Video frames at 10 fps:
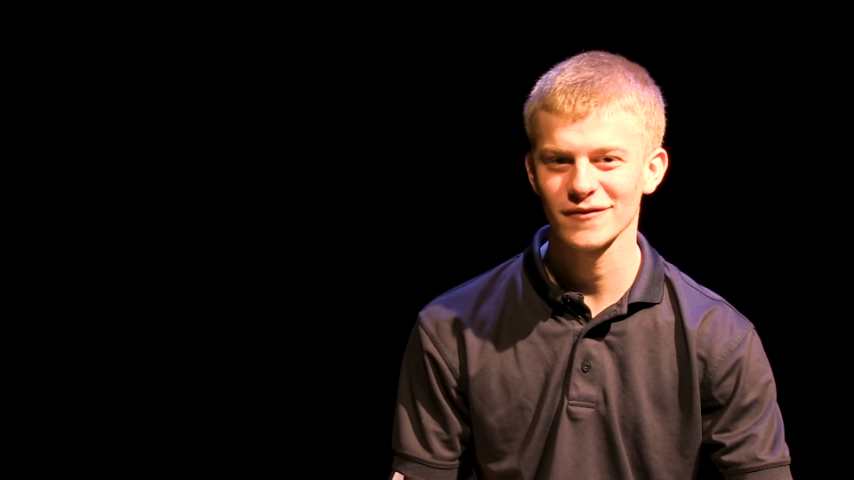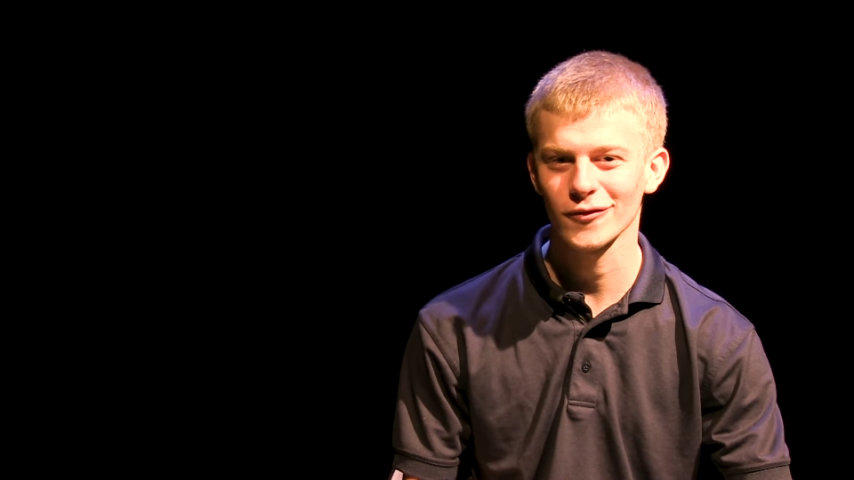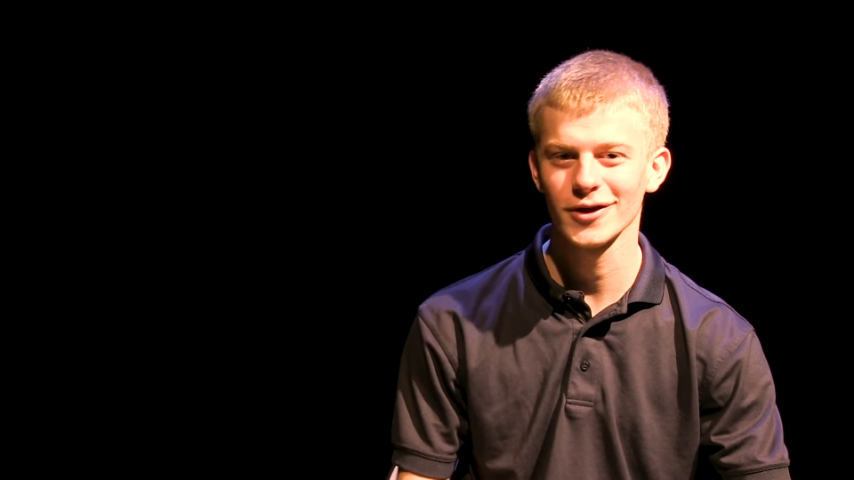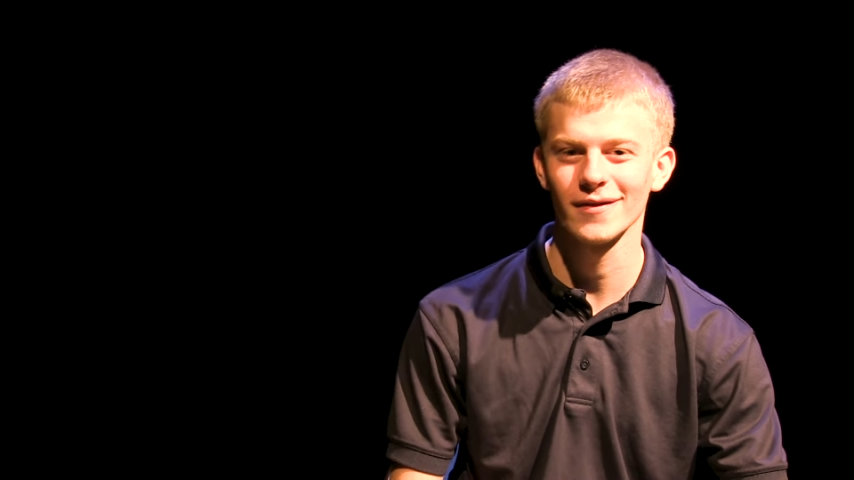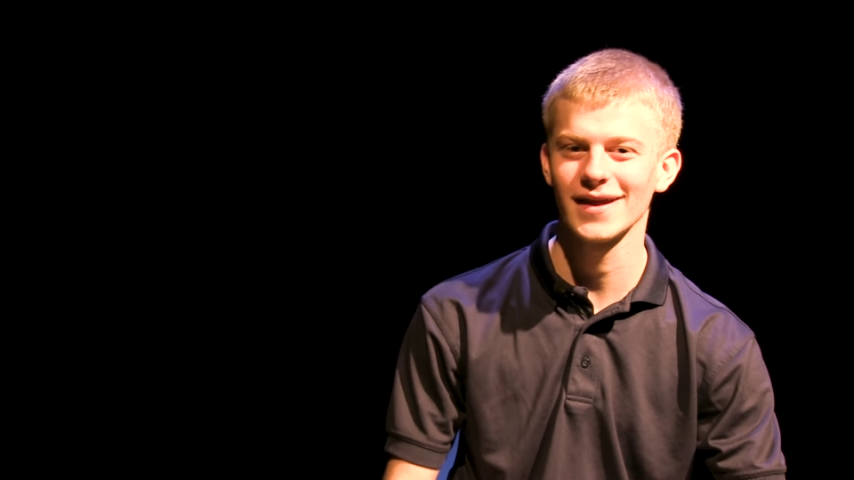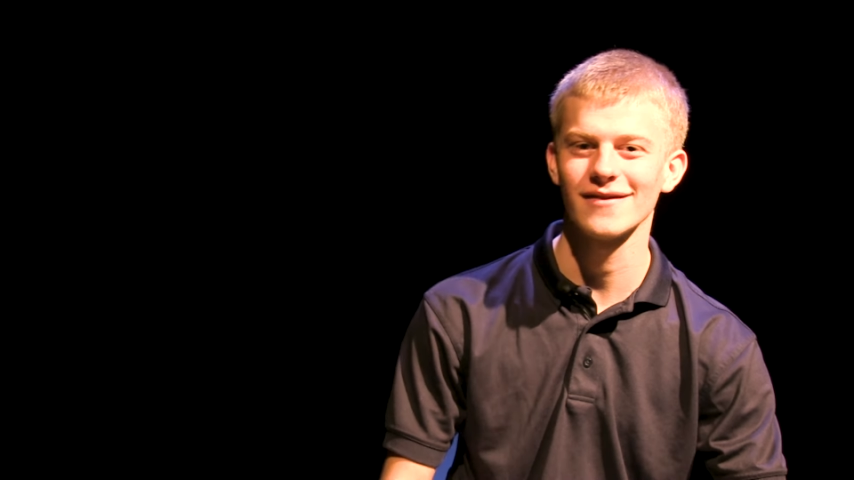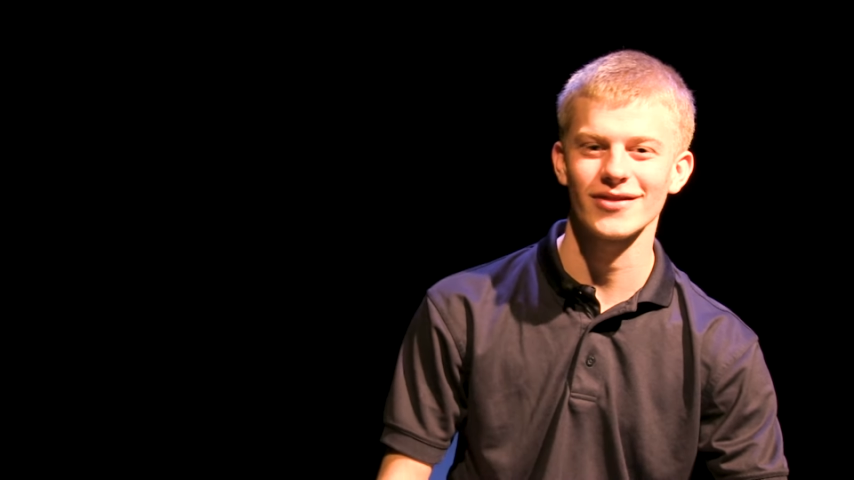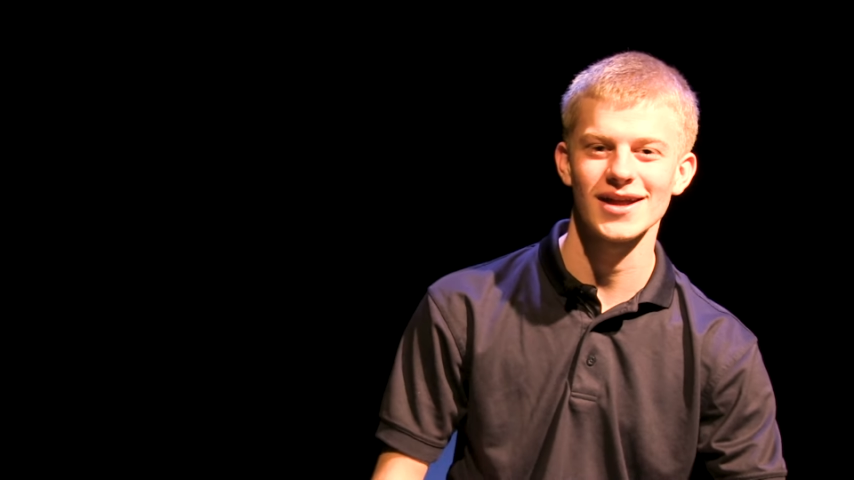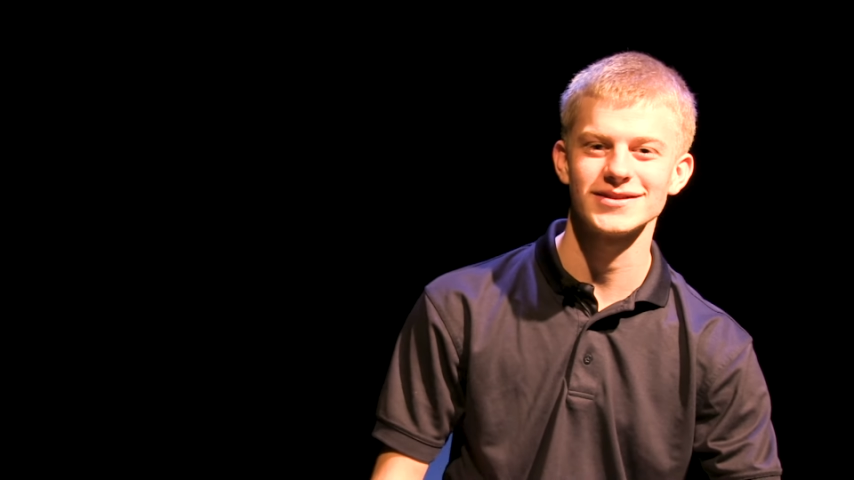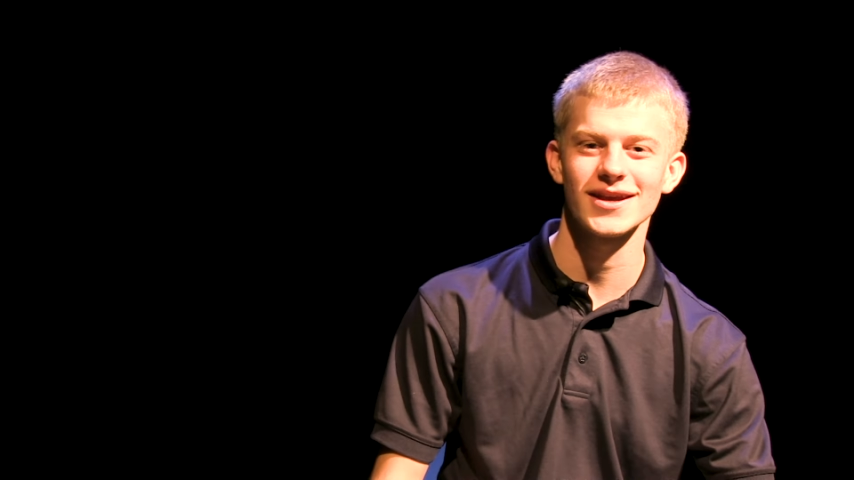before you
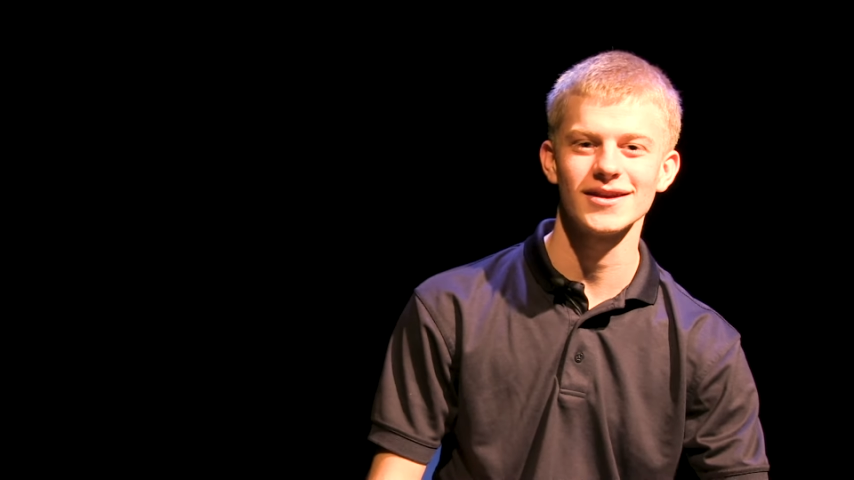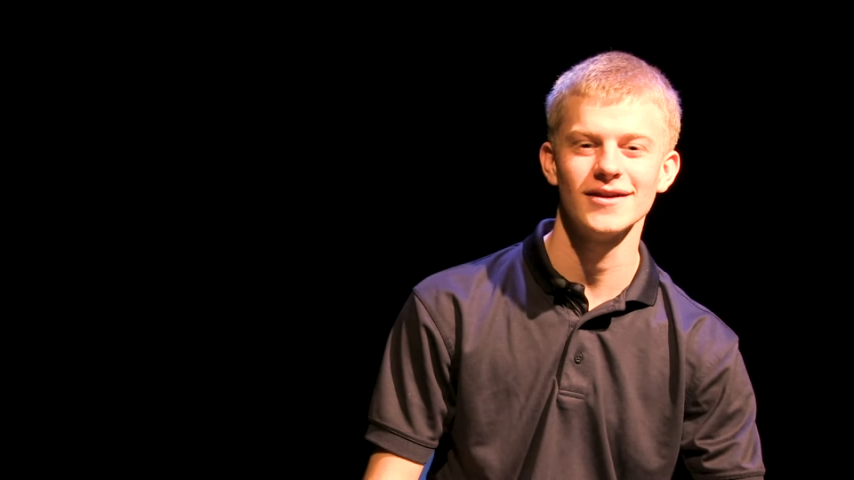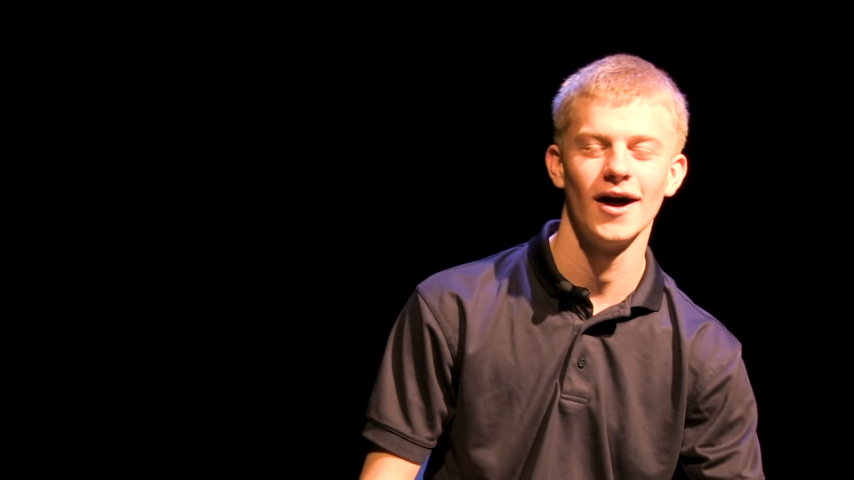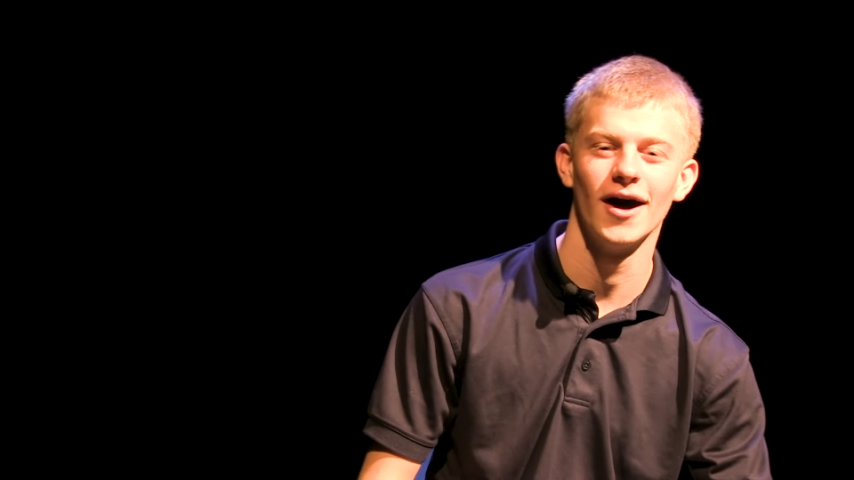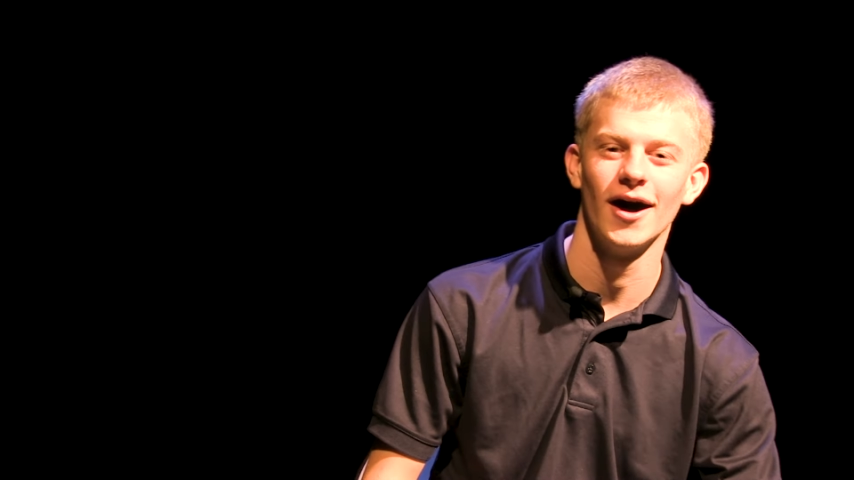leave that day.